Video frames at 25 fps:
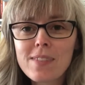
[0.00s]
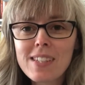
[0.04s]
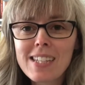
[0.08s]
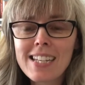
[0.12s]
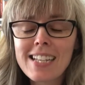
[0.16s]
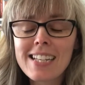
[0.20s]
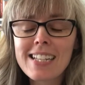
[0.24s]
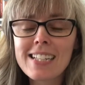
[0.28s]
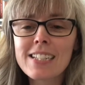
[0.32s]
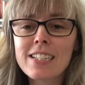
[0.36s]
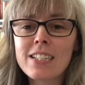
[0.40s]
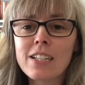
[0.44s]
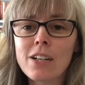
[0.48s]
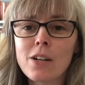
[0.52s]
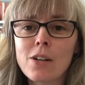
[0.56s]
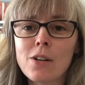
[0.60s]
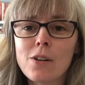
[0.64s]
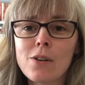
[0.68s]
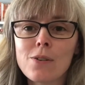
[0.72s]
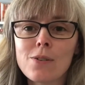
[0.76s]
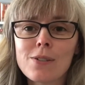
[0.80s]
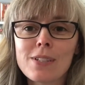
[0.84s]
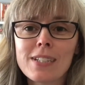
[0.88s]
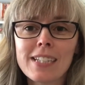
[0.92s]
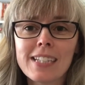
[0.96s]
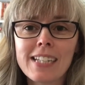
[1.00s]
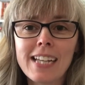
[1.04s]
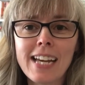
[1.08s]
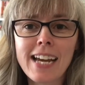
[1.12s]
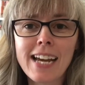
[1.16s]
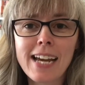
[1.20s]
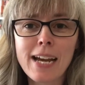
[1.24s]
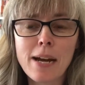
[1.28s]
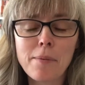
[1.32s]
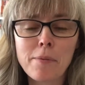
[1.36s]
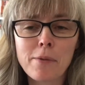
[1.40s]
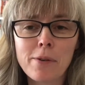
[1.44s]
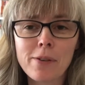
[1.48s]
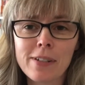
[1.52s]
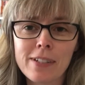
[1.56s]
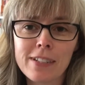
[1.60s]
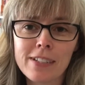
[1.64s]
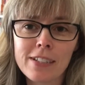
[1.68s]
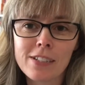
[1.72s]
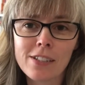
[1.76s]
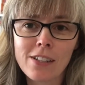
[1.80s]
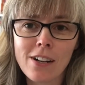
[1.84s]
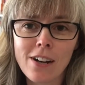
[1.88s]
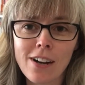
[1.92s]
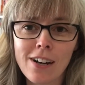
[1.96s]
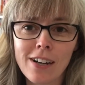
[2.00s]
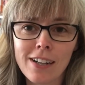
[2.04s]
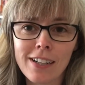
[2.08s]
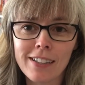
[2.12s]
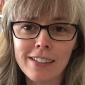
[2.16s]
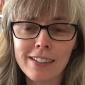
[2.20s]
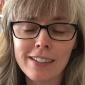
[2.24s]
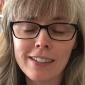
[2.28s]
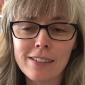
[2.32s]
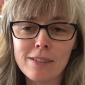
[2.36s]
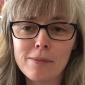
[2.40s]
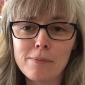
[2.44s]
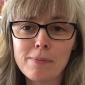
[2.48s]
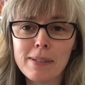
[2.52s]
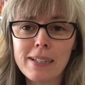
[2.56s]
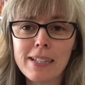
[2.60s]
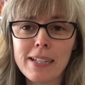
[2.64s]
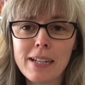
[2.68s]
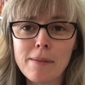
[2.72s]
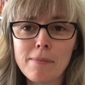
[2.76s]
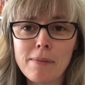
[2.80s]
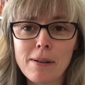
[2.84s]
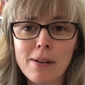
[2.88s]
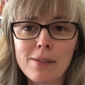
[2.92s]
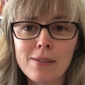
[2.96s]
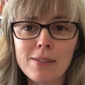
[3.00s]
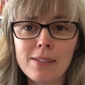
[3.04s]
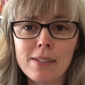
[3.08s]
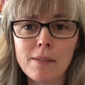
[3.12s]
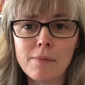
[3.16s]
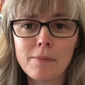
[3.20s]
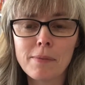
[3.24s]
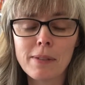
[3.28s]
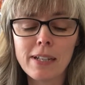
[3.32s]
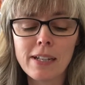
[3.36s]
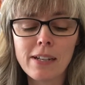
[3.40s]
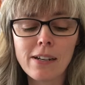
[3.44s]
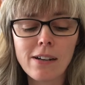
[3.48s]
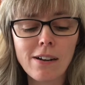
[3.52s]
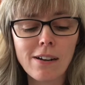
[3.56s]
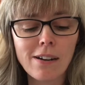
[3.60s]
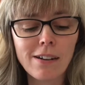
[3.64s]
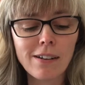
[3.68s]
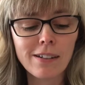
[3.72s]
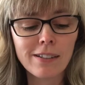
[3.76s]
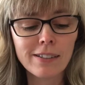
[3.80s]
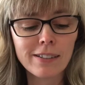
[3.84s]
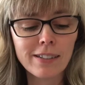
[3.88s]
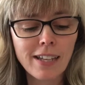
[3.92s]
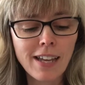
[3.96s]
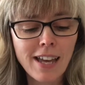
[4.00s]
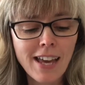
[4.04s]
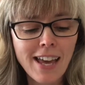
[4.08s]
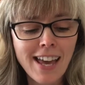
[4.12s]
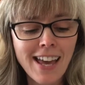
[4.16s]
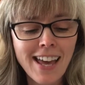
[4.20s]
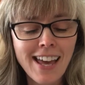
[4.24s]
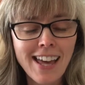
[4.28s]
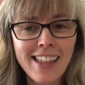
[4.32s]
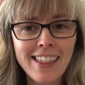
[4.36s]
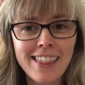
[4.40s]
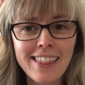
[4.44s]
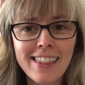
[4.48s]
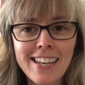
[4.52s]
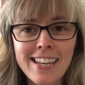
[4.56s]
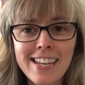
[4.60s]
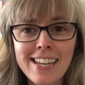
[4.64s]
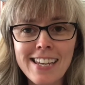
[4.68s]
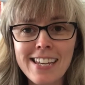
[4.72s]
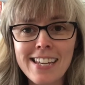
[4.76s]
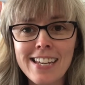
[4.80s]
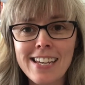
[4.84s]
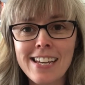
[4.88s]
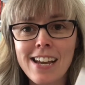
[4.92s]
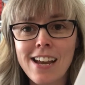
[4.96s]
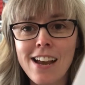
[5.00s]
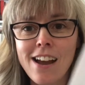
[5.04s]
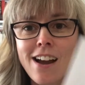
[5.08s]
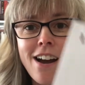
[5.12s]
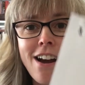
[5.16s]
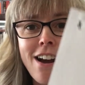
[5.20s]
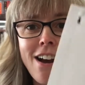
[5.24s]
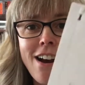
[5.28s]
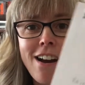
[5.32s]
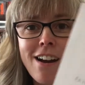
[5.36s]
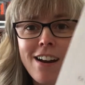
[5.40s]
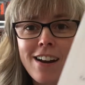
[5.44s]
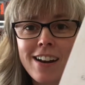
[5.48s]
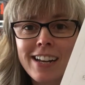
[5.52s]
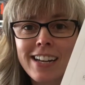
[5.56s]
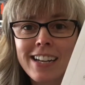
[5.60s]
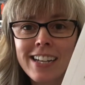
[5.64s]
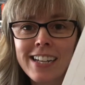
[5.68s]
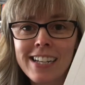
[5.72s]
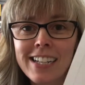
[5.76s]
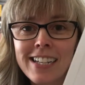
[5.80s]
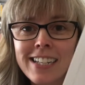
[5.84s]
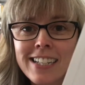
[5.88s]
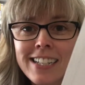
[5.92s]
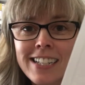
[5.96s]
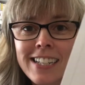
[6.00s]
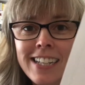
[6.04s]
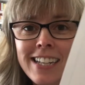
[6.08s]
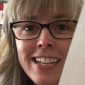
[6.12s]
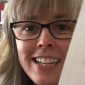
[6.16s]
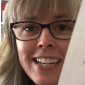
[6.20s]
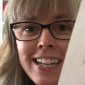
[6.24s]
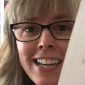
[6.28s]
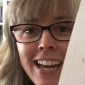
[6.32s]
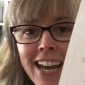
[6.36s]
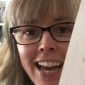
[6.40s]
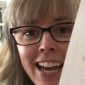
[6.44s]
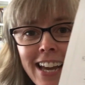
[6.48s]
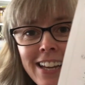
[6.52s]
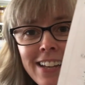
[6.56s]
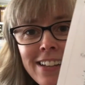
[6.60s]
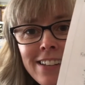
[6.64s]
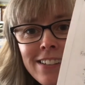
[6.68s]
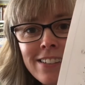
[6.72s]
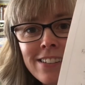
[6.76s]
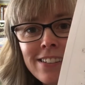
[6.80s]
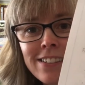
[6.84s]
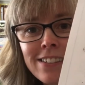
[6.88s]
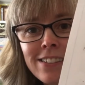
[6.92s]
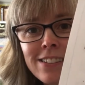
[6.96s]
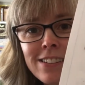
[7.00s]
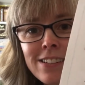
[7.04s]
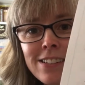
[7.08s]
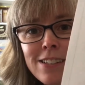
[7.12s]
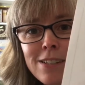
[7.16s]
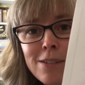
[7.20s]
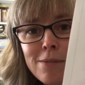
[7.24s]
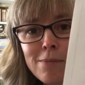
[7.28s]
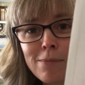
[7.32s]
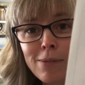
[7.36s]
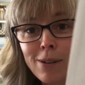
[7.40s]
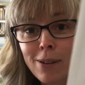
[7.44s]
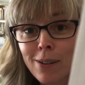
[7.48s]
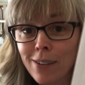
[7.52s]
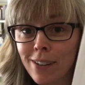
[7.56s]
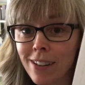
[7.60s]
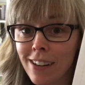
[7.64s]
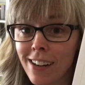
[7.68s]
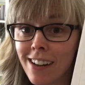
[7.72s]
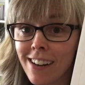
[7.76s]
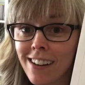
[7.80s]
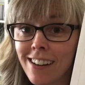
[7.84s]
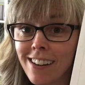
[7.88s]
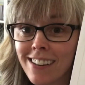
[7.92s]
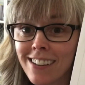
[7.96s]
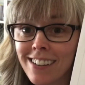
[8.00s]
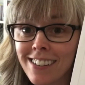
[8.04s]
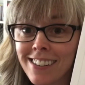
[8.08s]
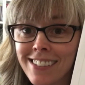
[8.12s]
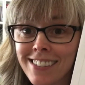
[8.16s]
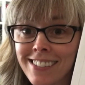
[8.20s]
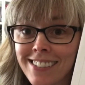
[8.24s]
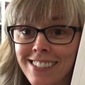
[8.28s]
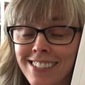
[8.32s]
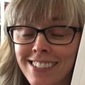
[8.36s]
So today I'm going to talk a little bit about something called the Harkin Engel Protocol,